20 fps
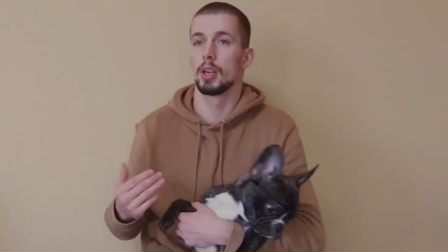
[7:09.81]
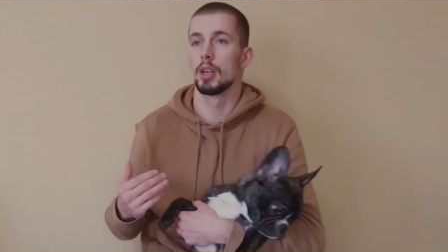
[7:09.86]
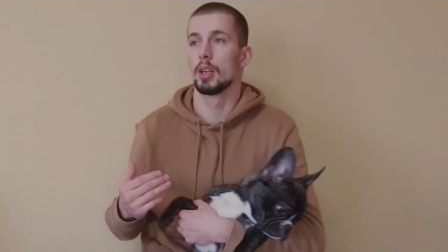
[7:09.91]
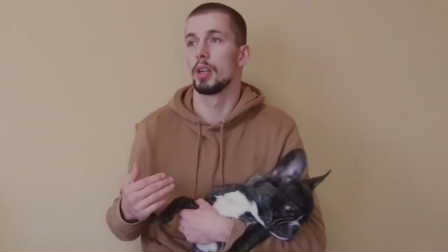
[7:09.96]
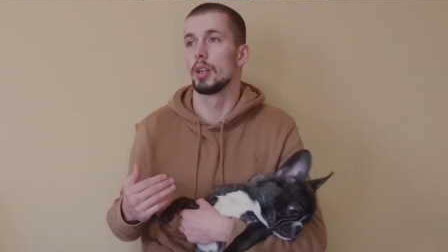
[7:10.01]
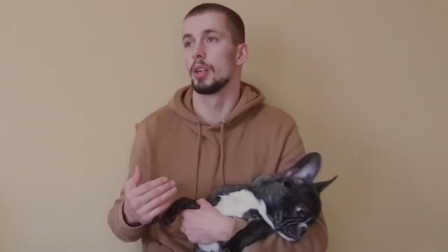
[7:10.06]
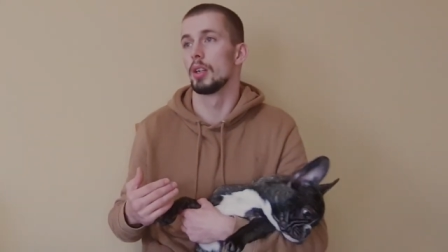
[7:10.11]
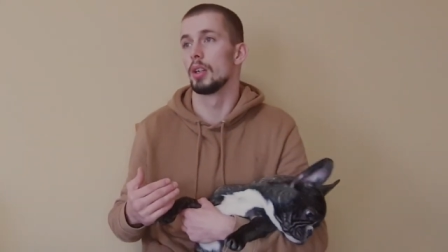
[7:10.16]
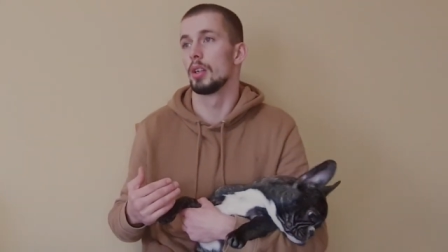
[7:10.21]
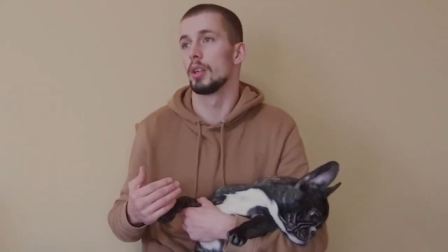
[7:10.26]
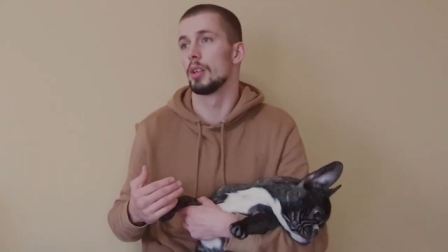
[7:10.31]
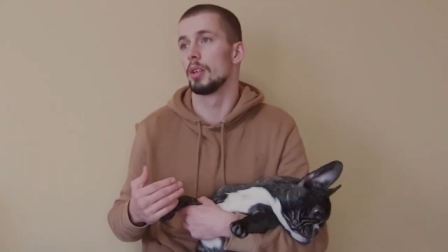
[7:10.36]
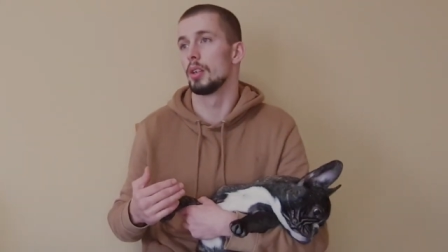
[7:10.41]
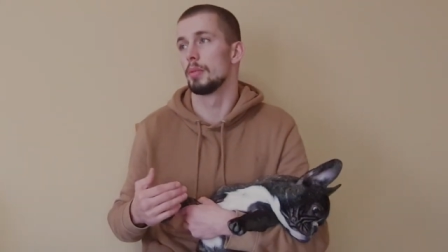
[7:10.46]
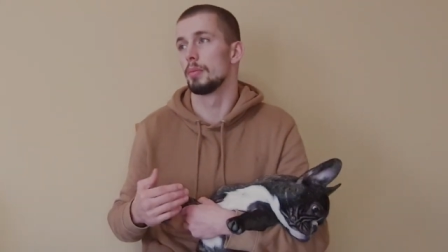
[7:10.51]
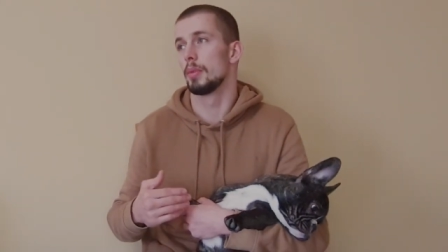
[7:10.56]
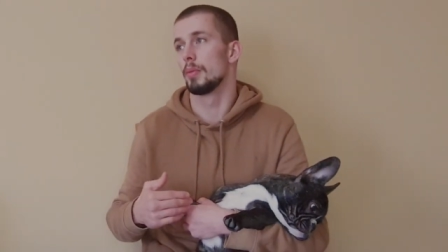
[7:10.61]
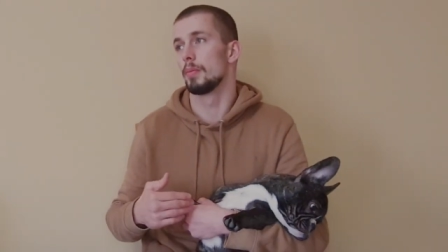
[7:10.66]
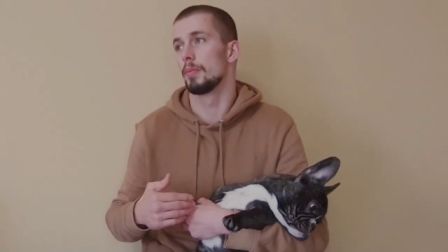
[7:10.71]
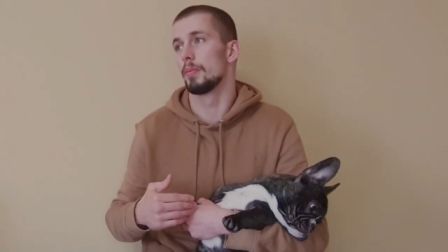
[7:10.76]

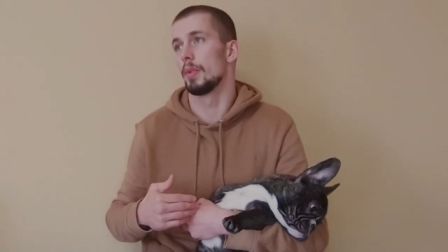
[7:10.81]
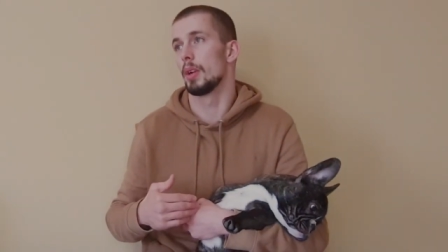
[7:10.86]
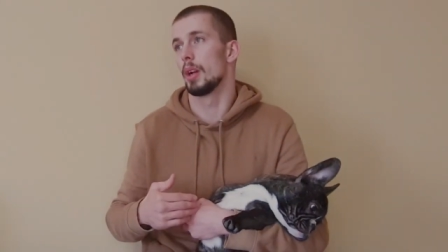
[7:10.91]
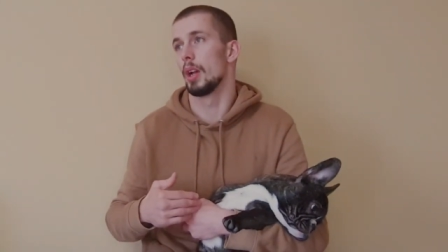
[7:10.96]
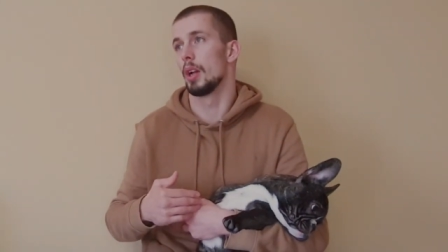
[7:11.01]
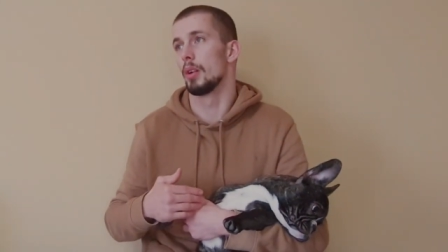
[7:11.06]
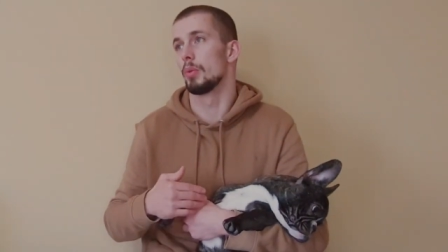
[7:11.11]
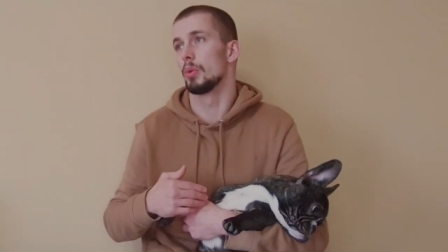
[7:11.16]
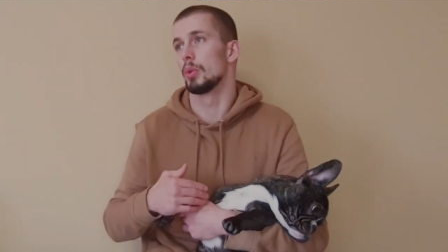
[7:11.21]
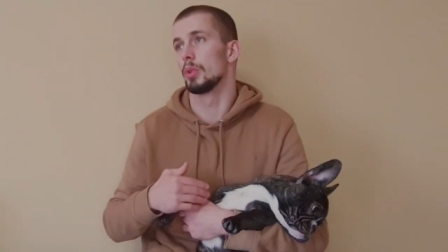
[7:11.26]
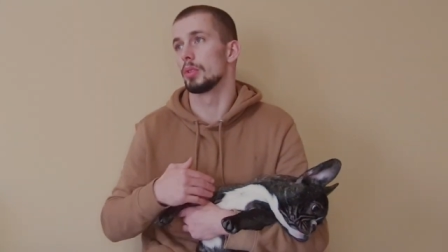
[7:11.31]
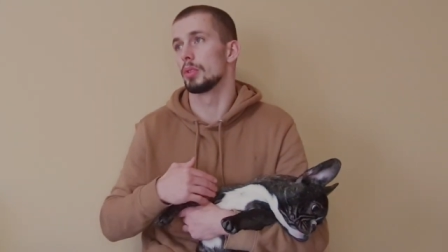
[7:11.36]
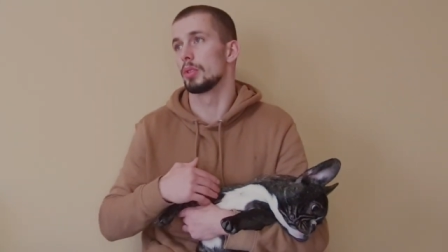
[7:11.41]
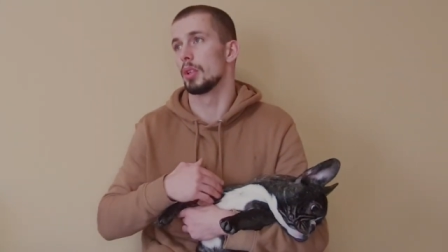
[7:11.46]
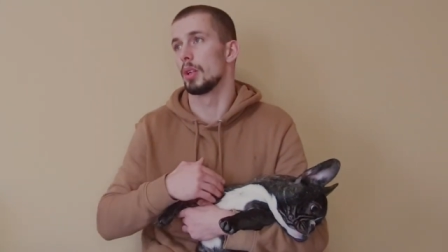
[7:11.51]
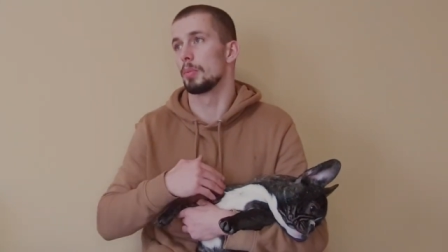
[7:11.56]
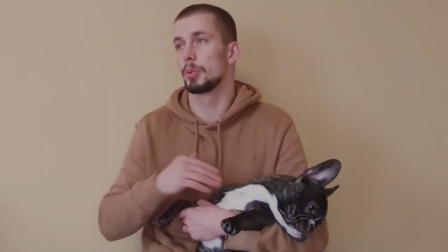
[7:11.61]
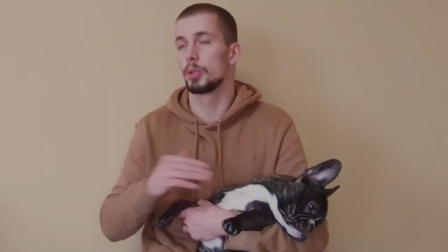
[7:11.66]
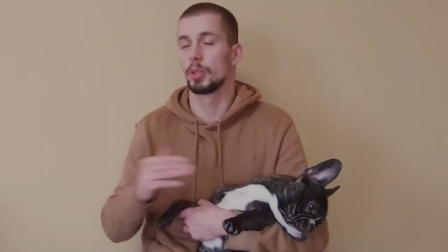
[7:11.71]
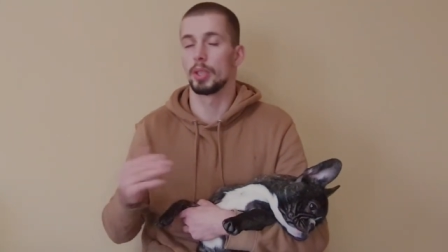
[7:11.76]
I was
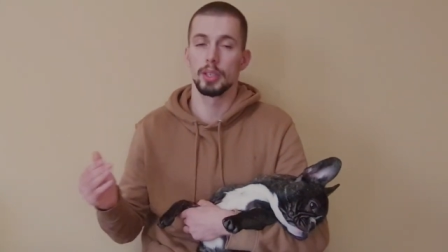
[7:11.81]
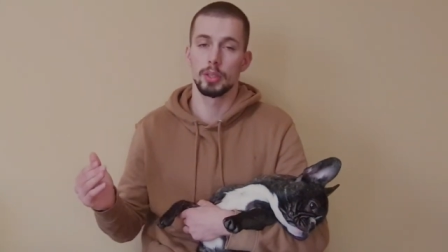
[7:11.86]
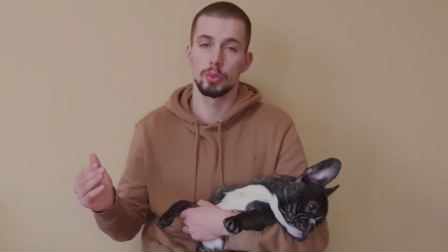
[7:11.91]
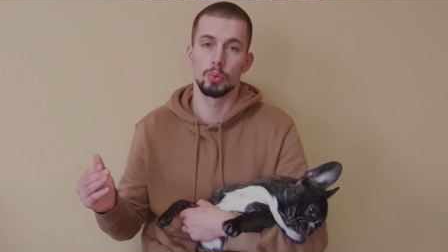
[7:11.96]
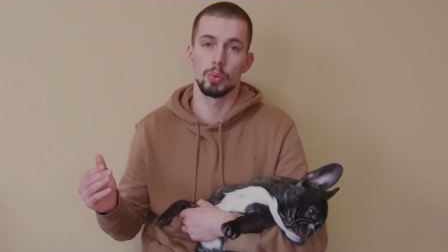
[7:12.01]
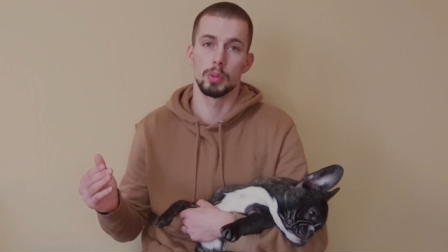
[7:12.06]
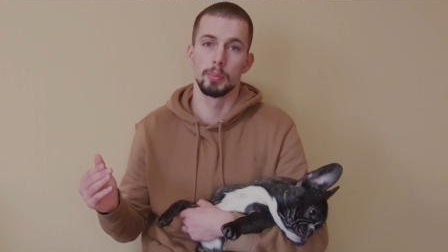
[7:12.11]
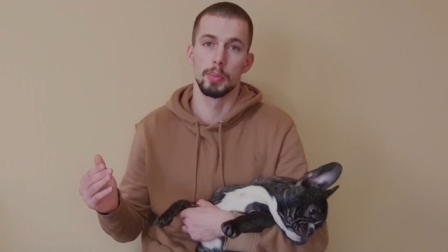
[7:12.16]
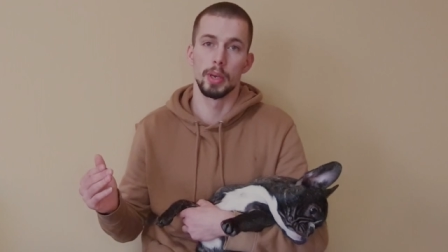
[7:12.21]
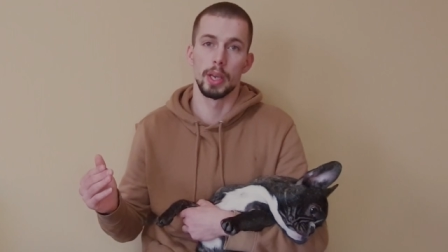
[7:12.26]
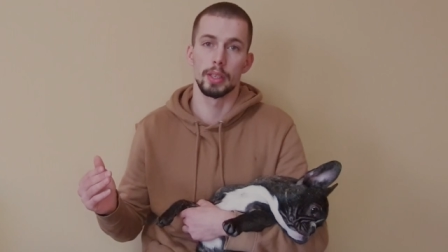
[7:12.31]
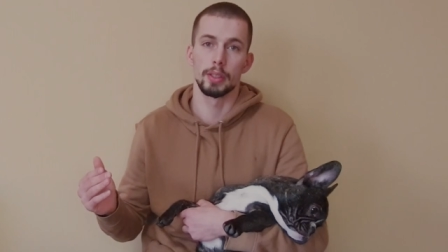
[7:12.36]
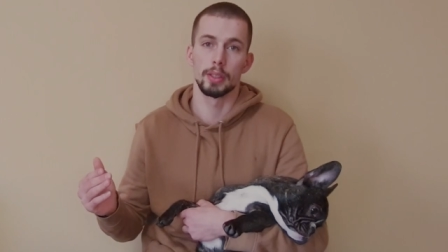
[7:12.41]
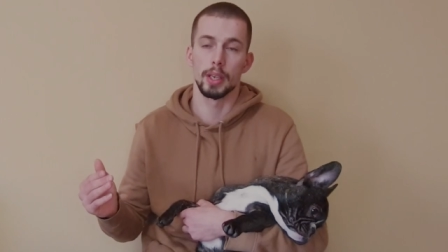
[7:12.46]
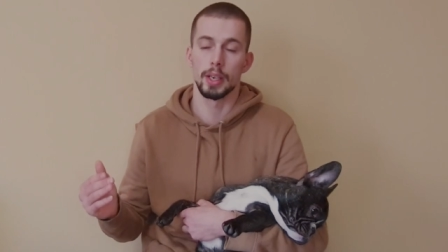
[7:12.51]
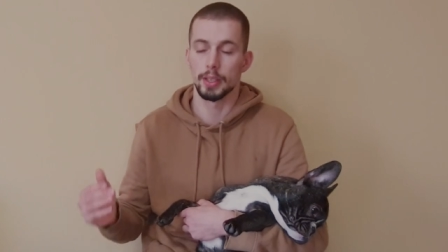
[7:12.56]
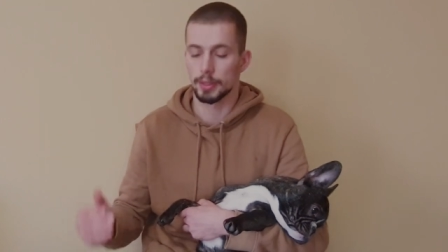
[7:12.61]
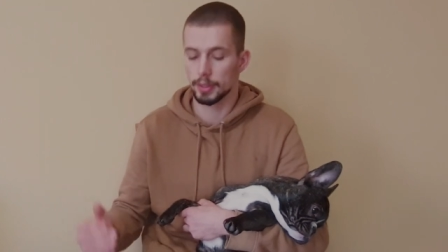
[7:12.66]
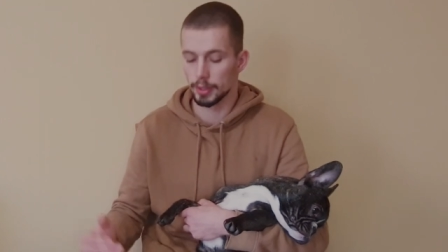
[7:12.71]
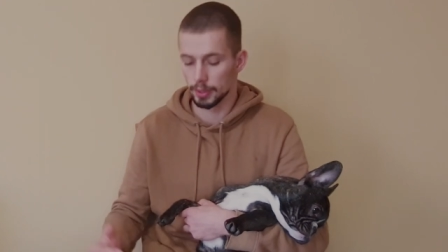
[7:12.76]
obsessed with Mike
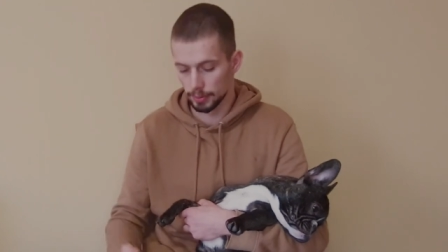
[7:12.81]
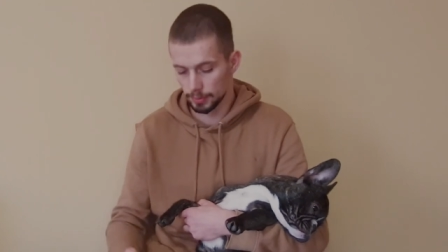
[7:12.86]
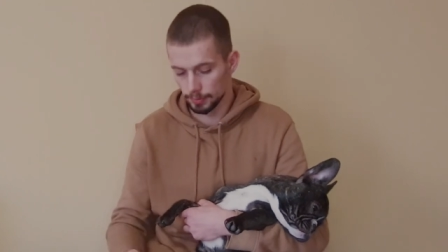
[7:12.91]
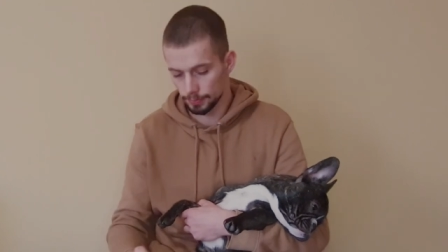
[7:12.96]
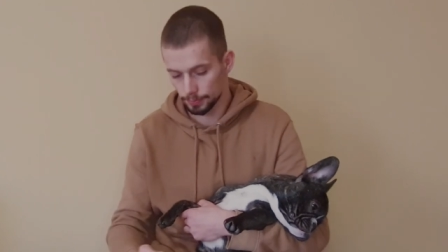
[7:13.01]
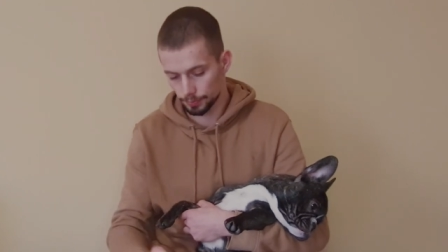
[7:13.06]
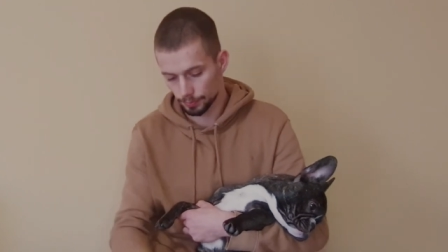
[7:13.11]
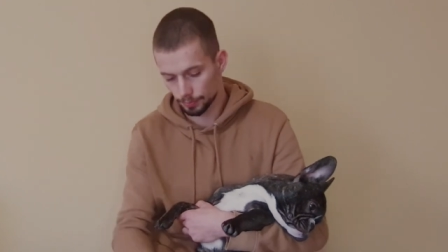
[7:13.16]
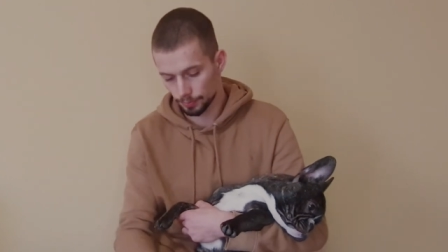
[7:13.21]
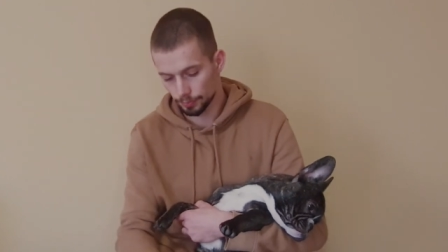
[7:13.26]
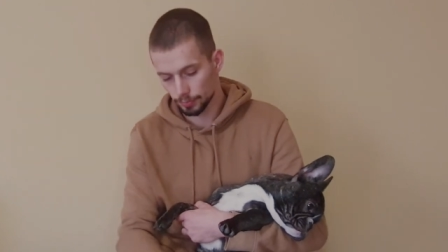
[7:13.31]
Tyson.